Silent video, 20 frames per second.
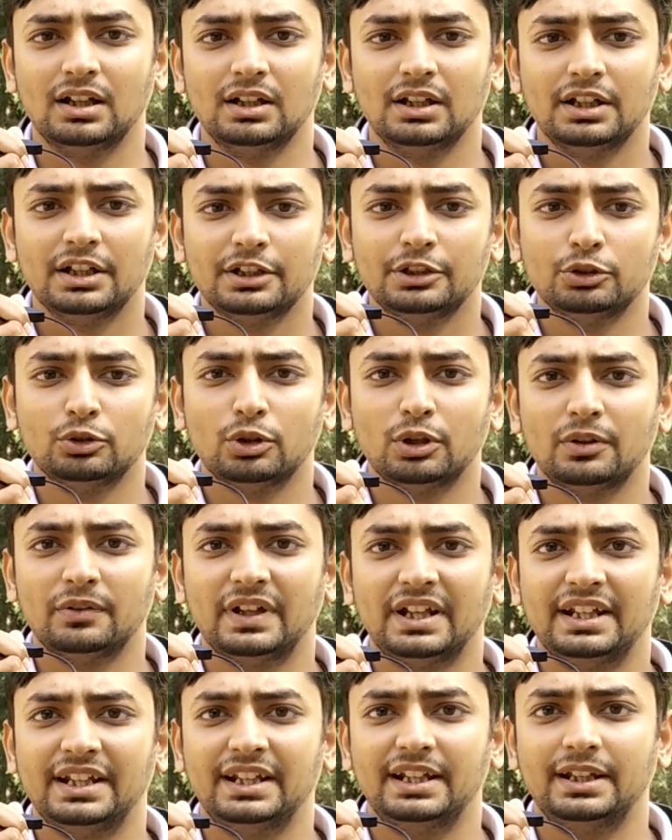you have
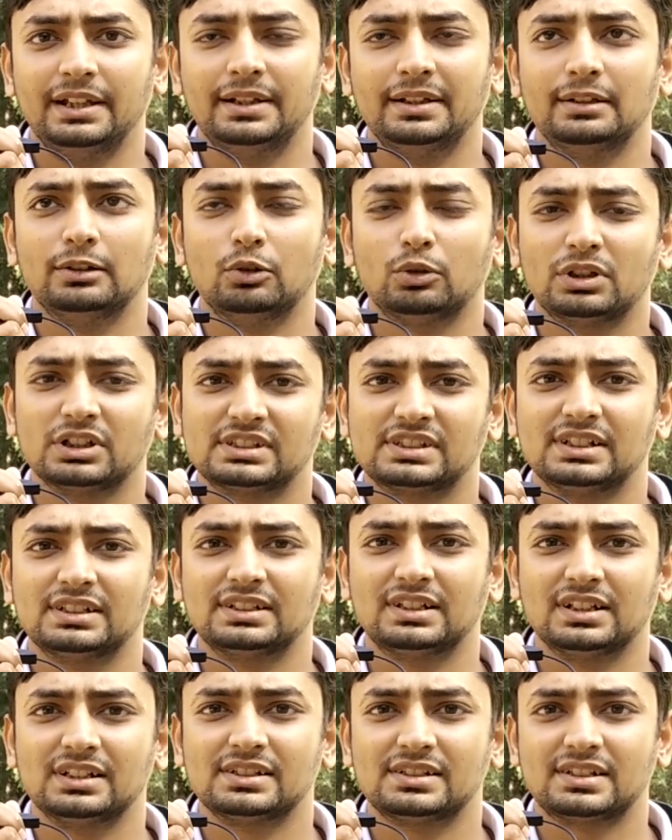any location
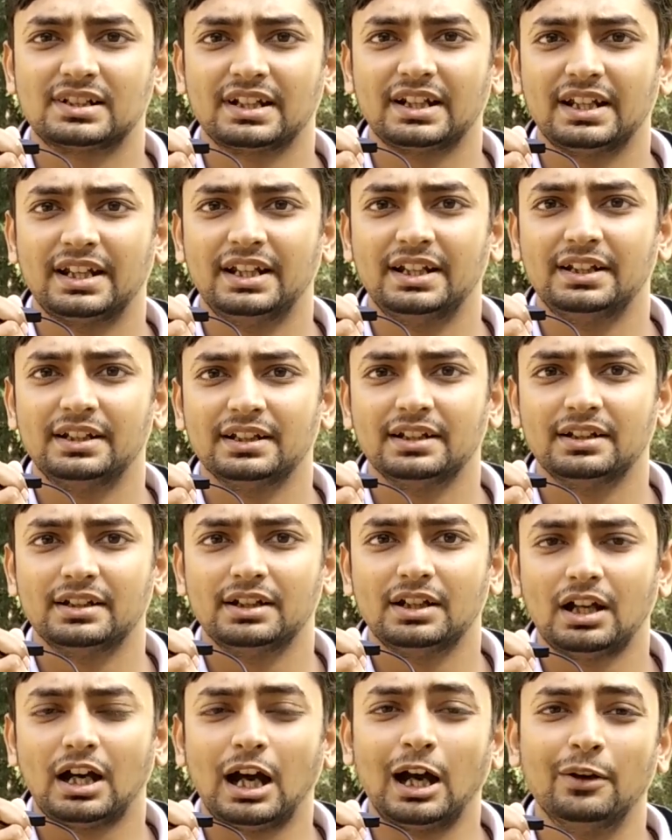constraint,
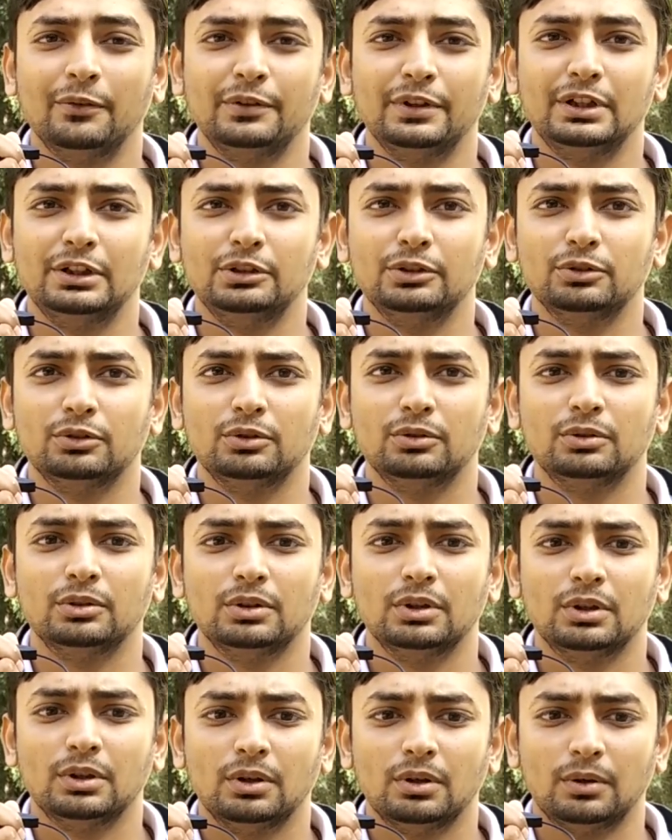how will you
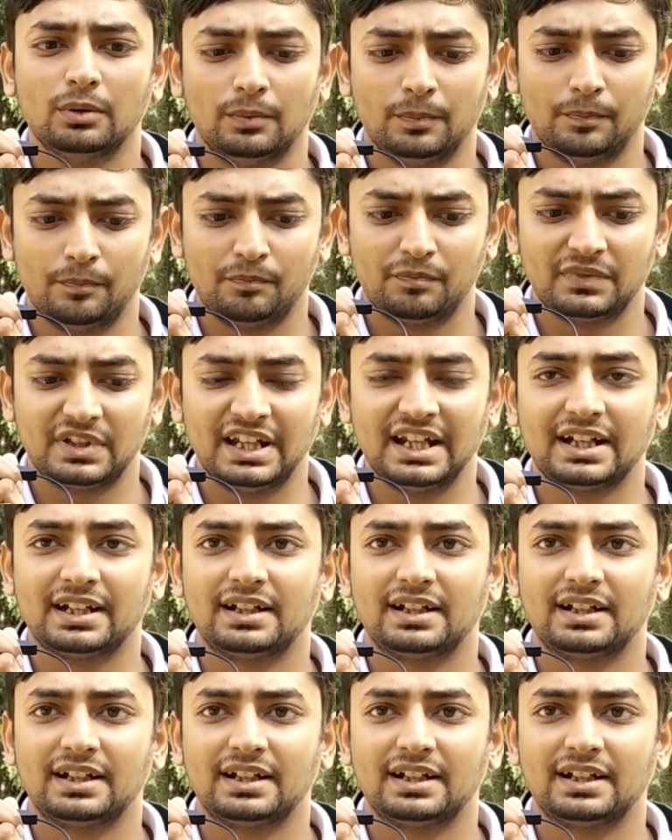get